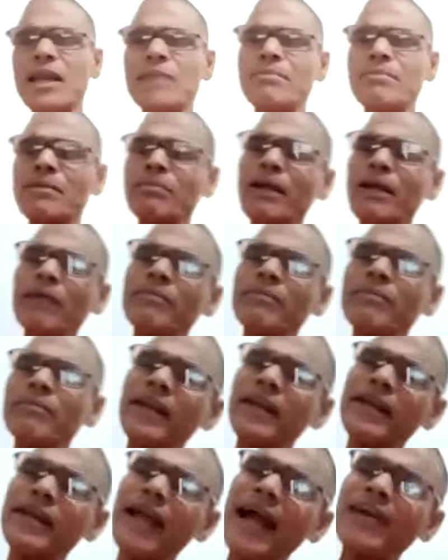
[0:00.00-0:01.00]
people are very
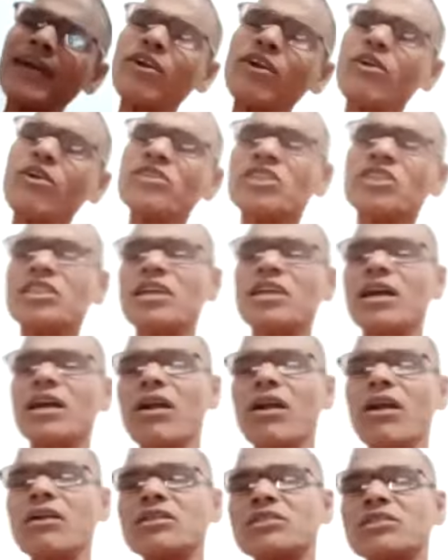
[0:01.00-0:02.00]
react on
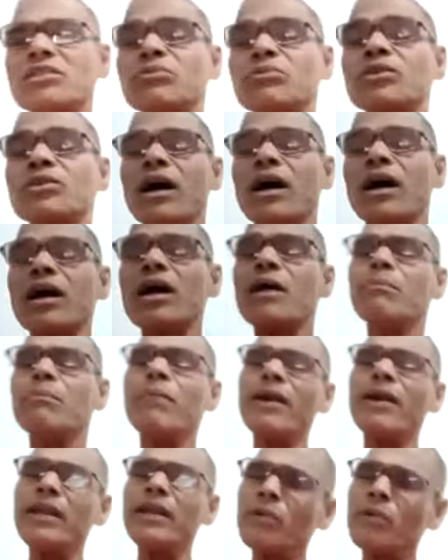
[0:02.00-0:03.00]
Lord Buddha.
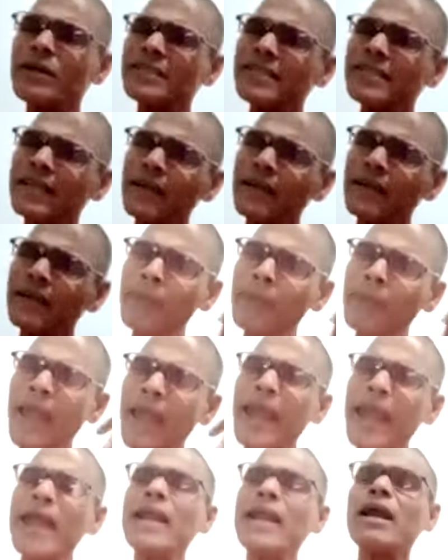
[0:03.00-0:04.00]
But he was
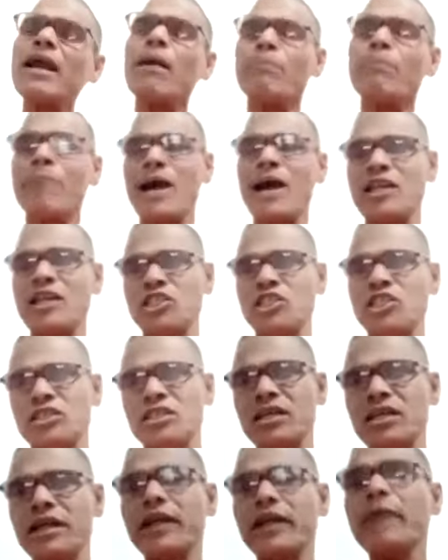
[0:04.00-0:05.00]
remain compassion,
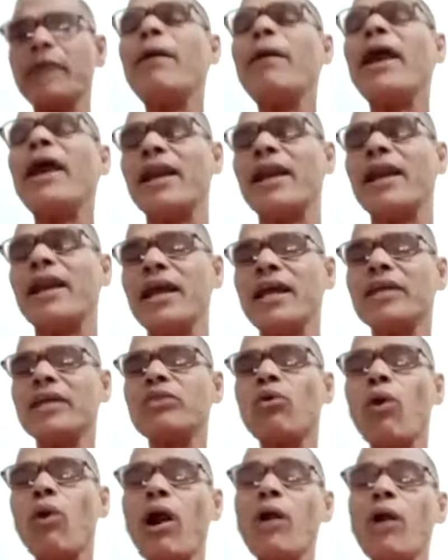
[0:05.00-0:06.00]
remain
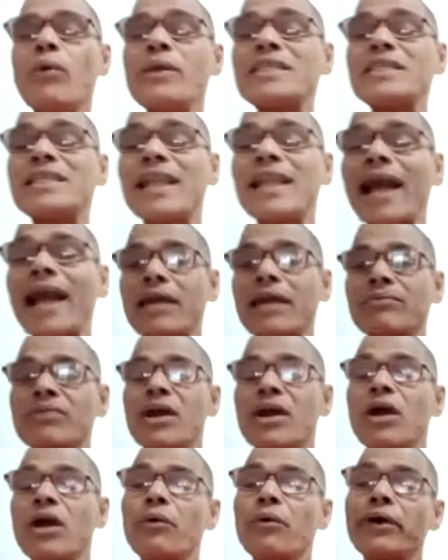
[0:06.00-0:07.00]
throughout his life
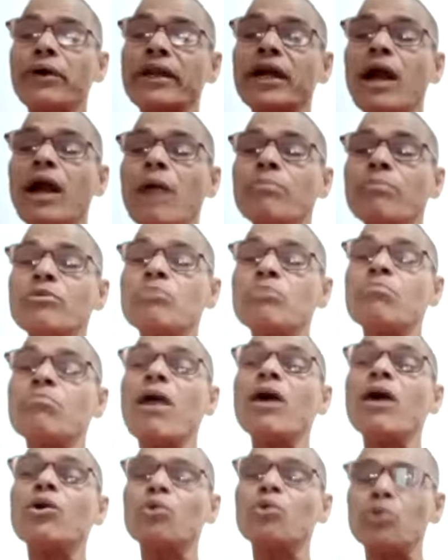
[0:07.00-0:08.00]
when it come to
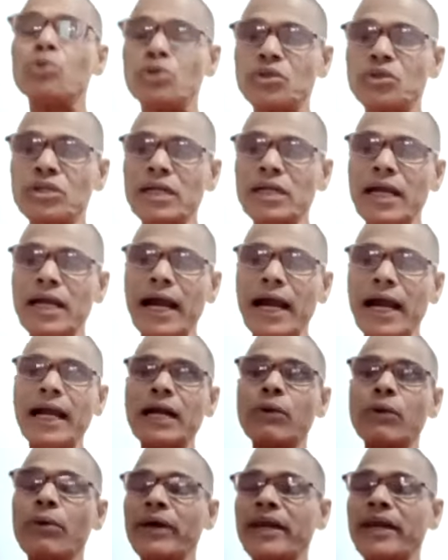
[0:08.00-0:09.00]
monkhood
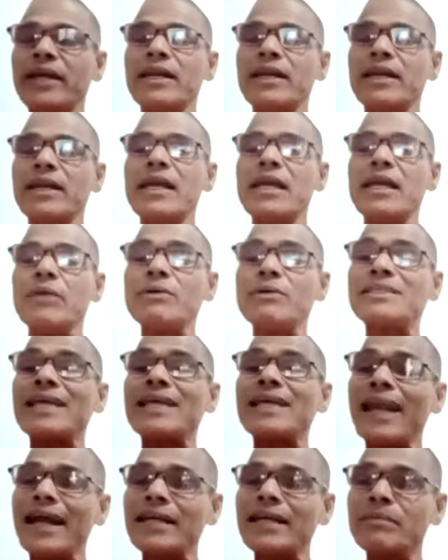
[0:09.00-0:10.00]
and when he was
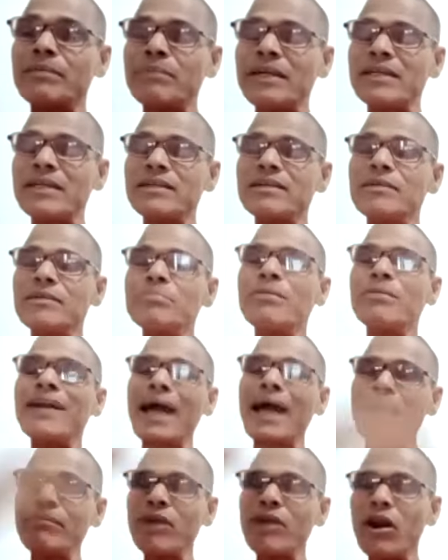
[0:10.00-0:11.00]
enlightenment. But
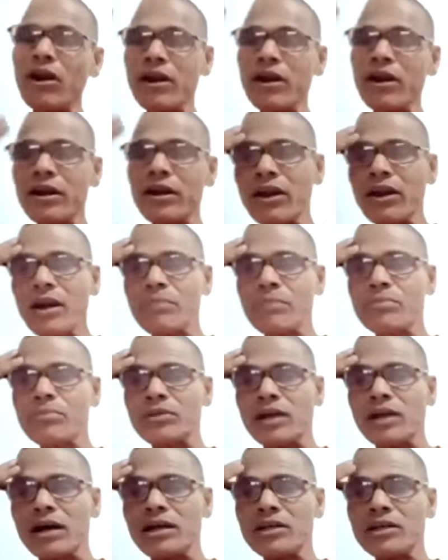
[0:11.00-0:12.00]
I'm not Lord
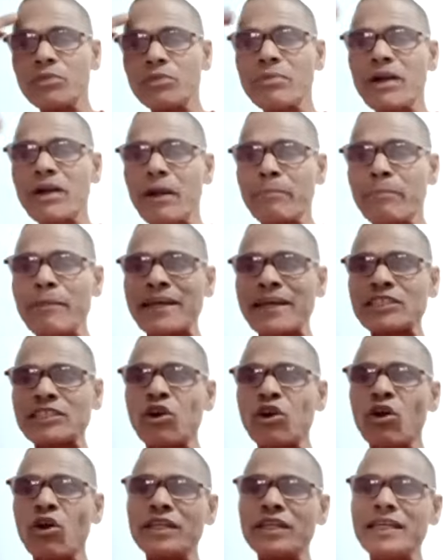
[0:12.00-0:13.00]
Buddha to be compassion
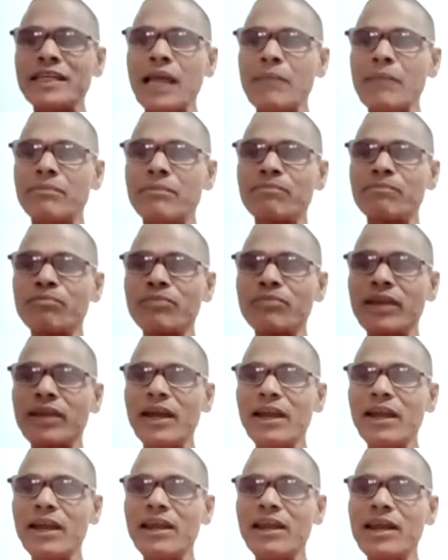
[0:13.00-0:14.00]
all the time.
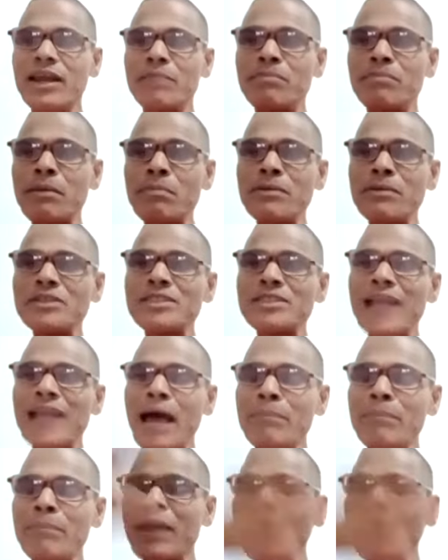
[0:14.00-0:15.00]
Yeah, people
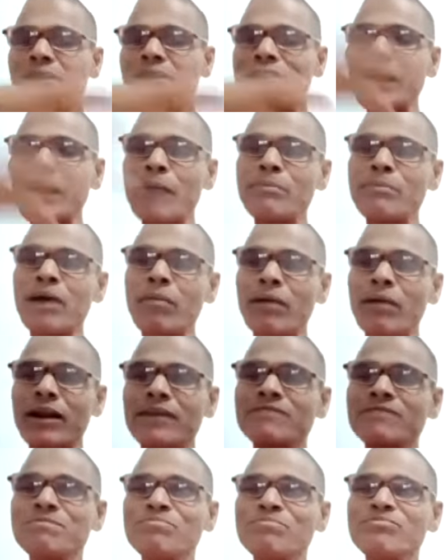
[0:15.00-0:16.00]
slap me, I'll slap double.
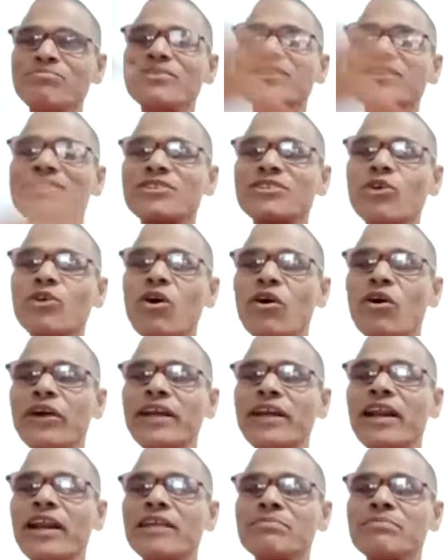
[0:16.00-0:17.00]
So
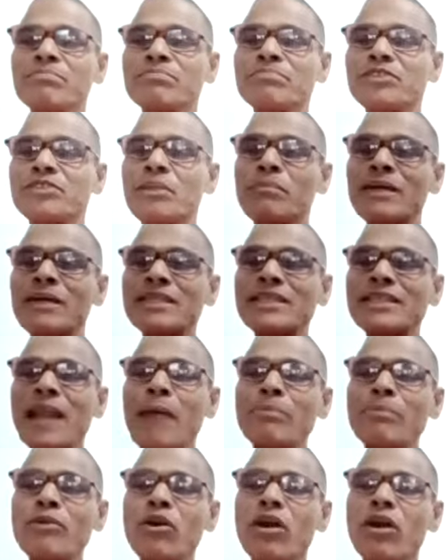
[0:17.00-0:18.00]
when somebody
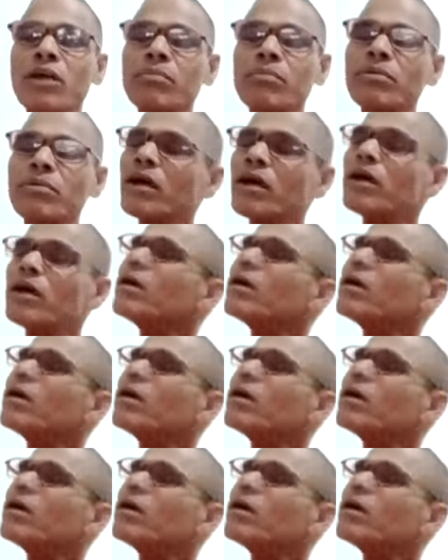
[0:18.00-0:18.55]
slapped Lord Buddha,